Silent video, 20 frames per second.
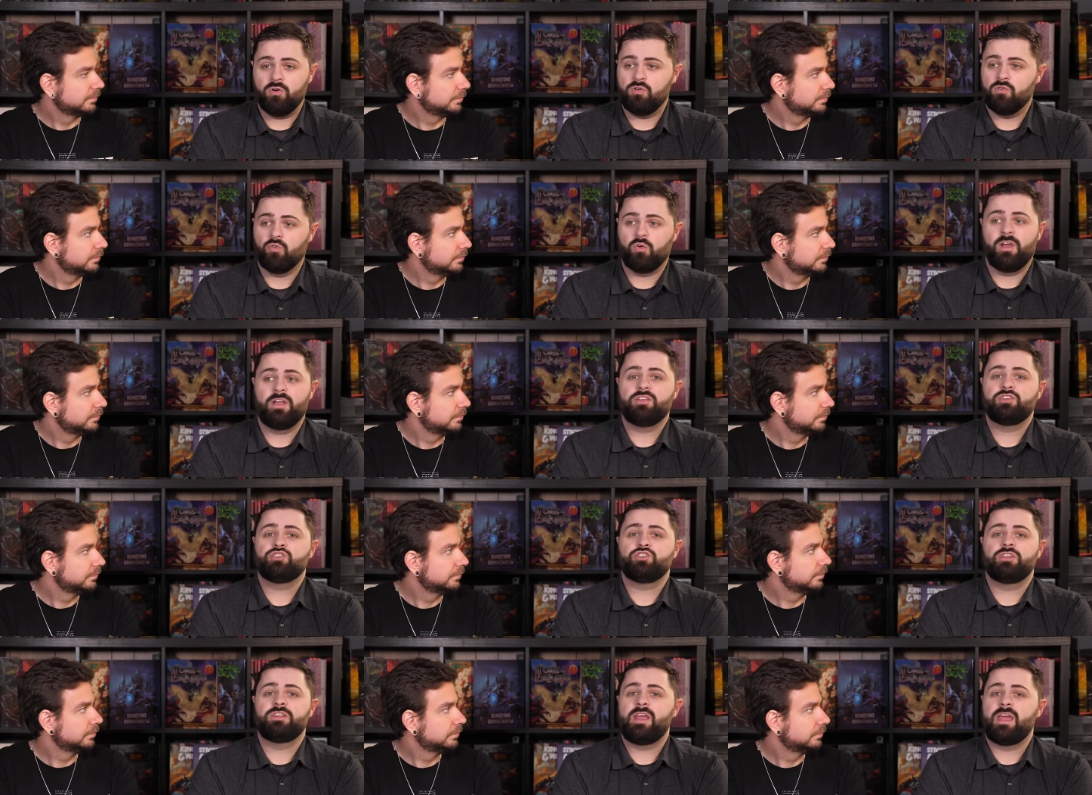Speaker 1: great
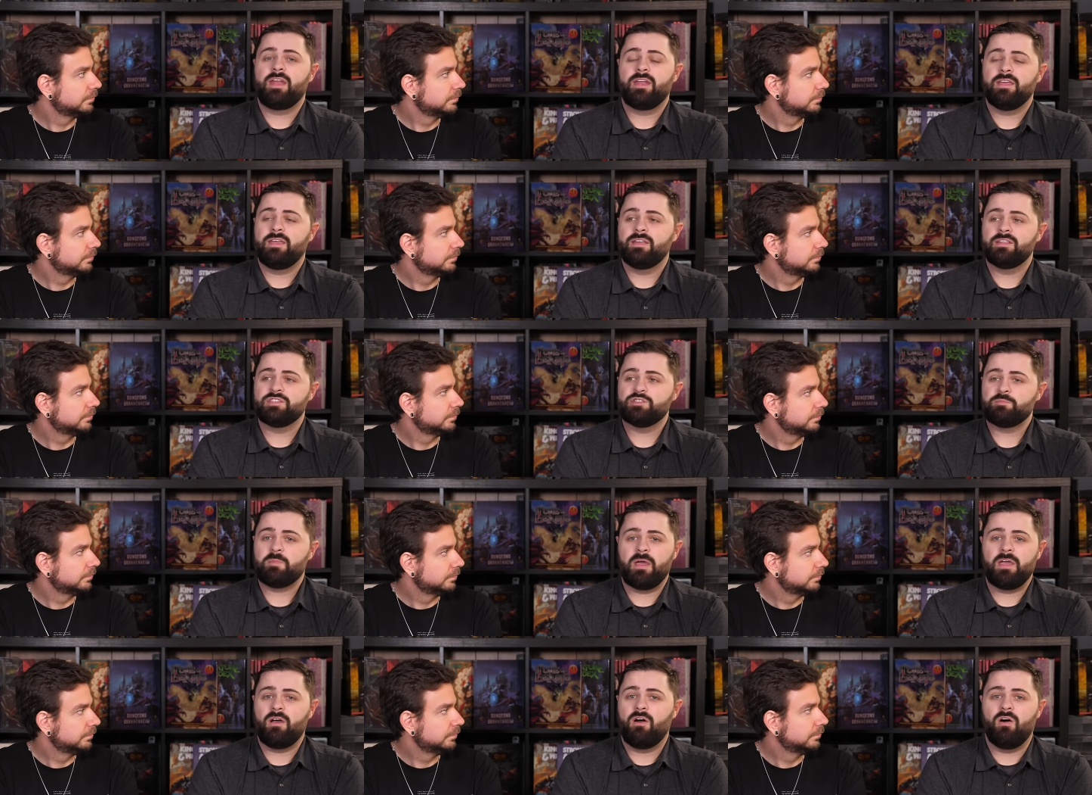shenanigans
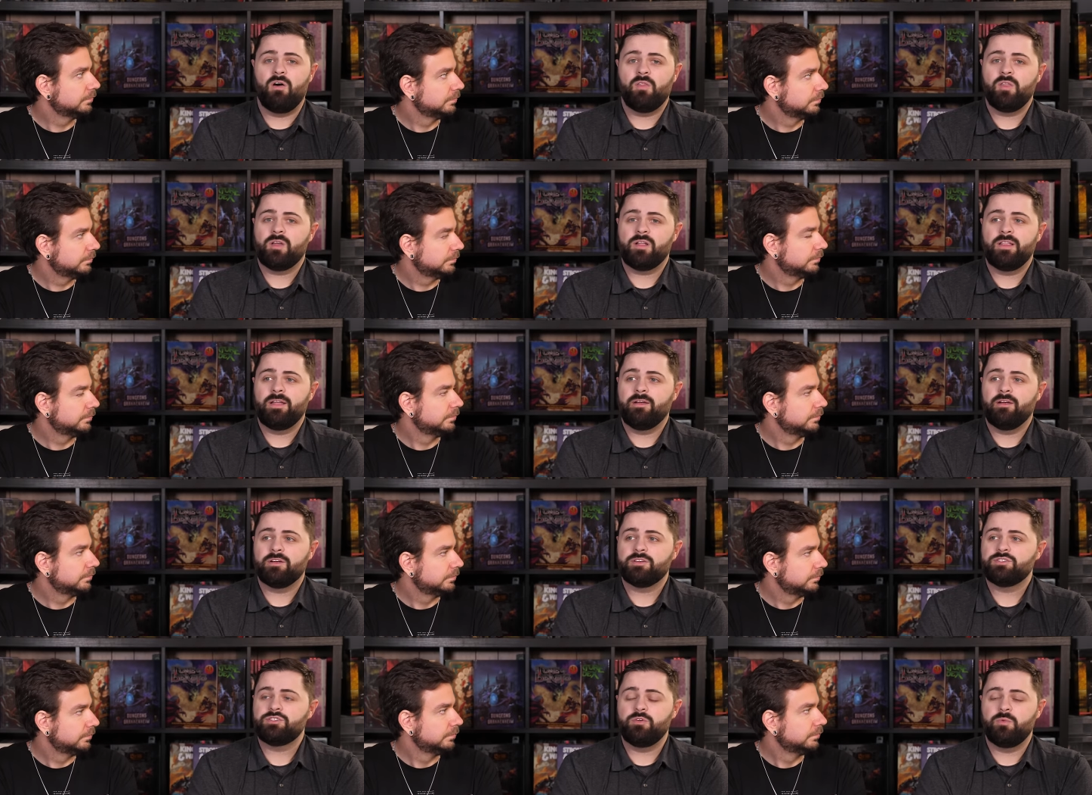by all the
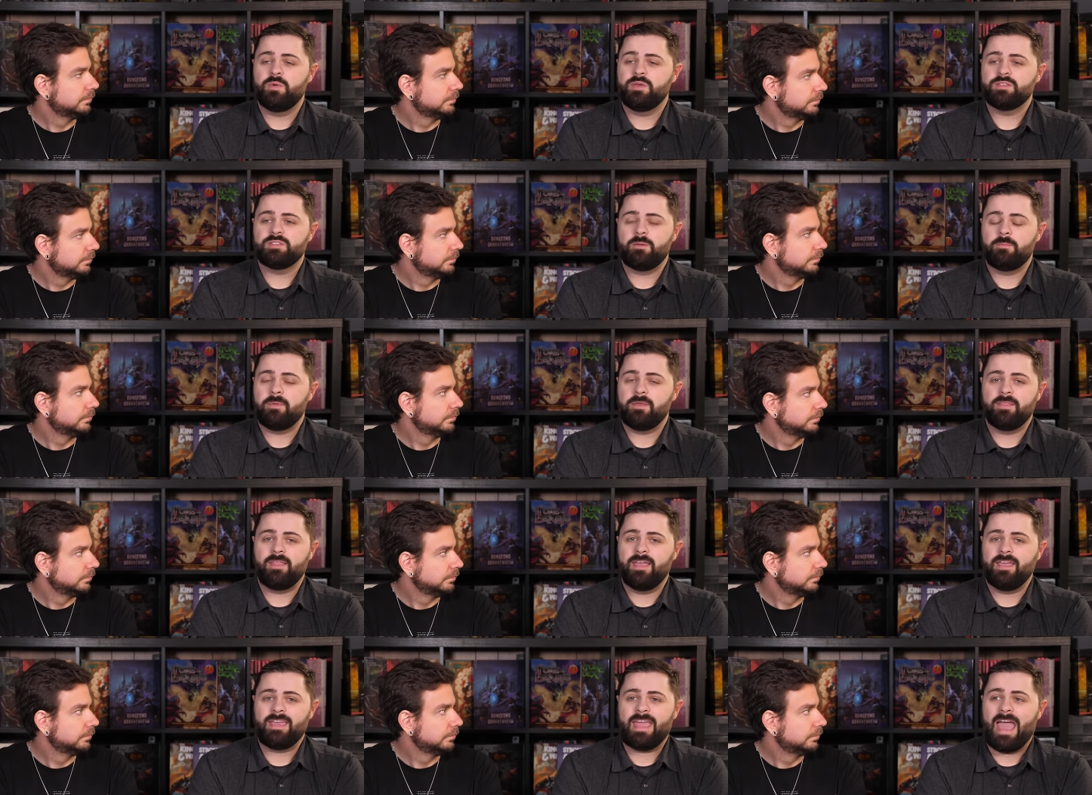clerics doing something
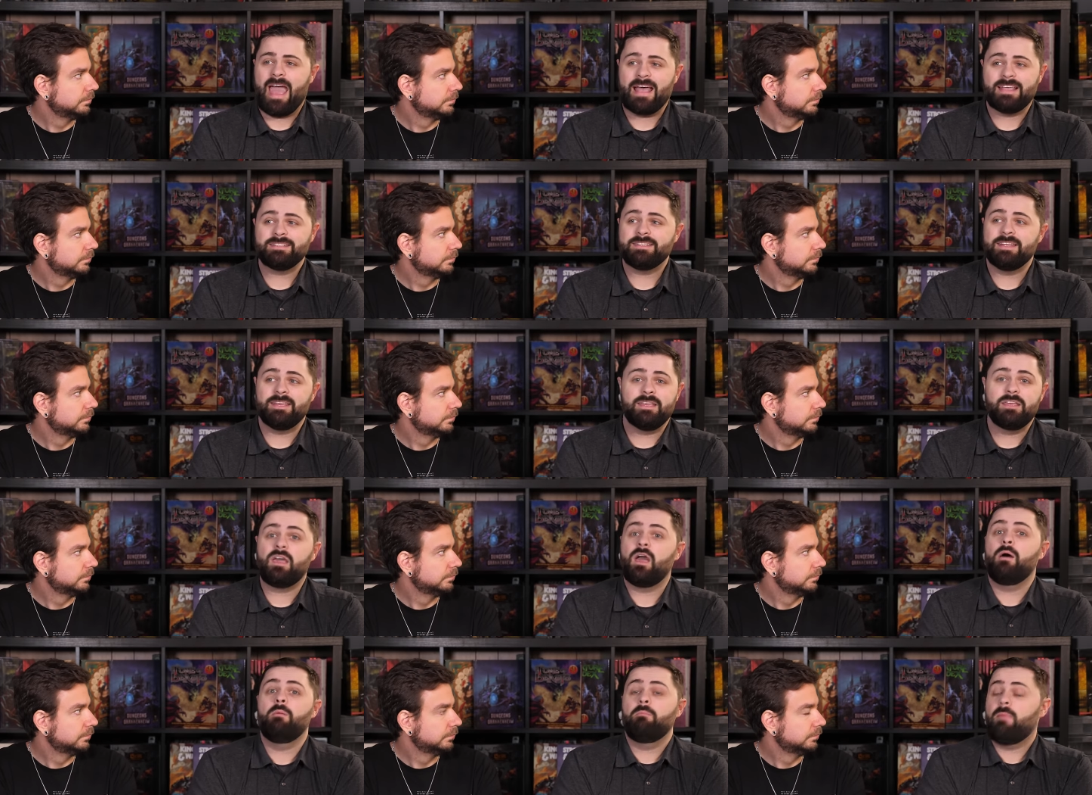like casting
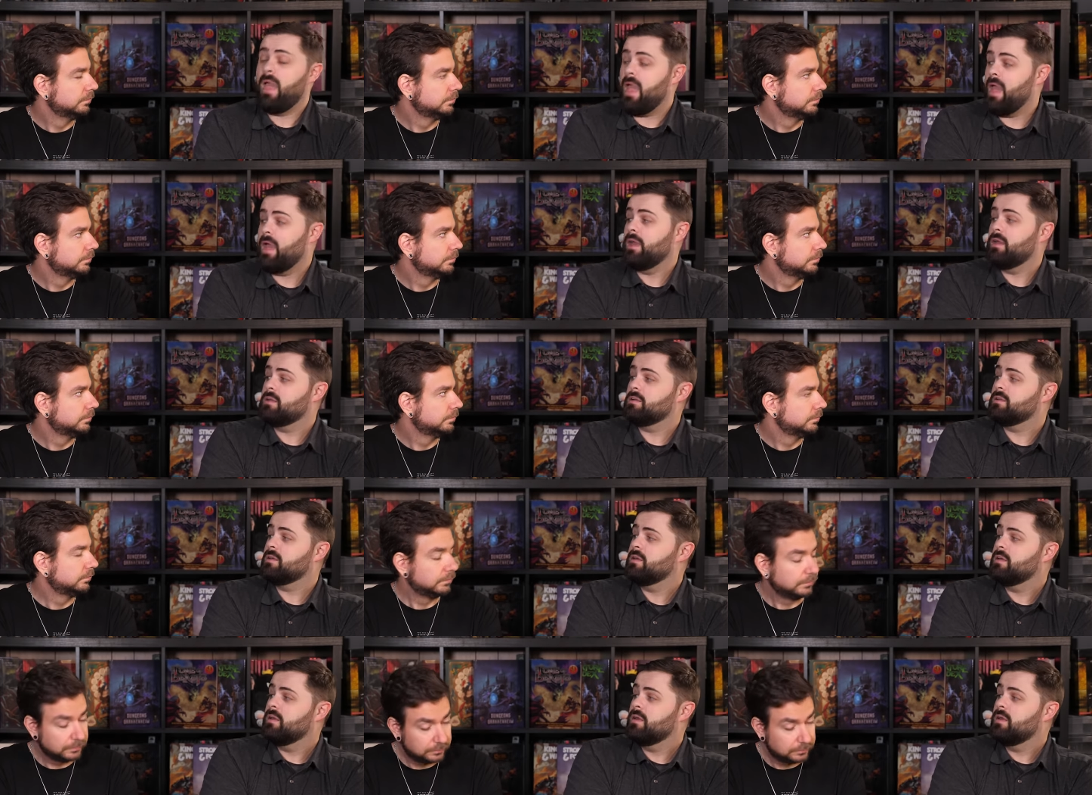command